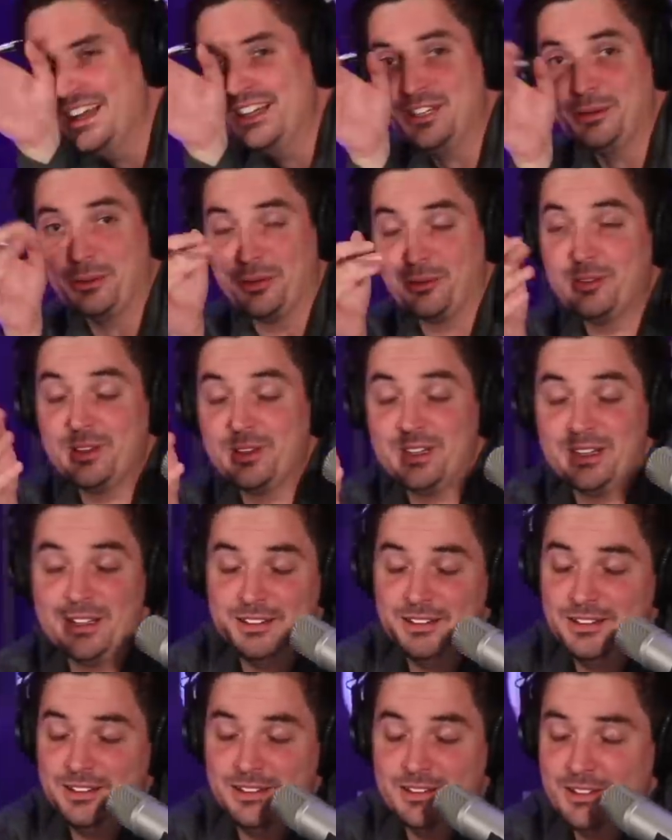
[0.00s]
no, but
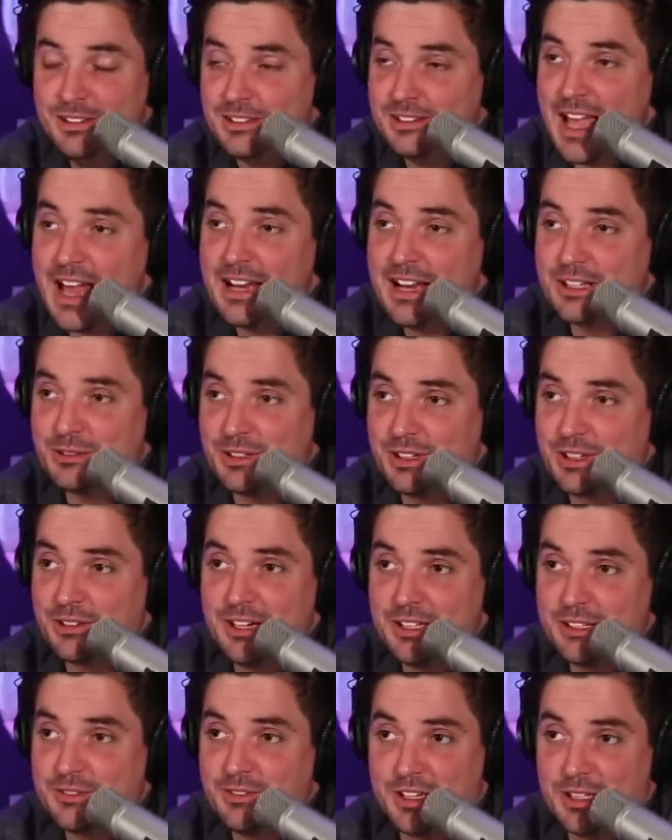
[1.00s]
your dad is one of the
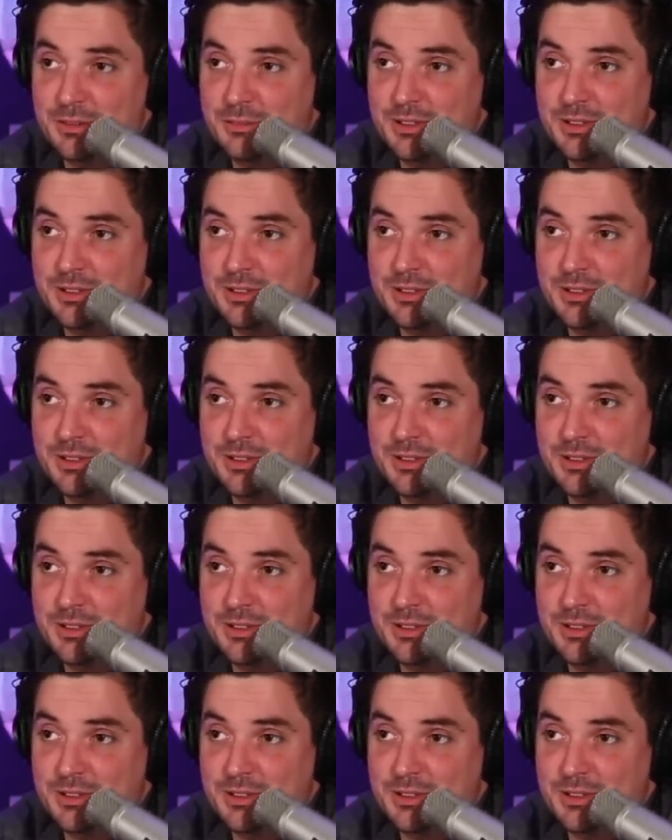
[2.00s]
greatest fucking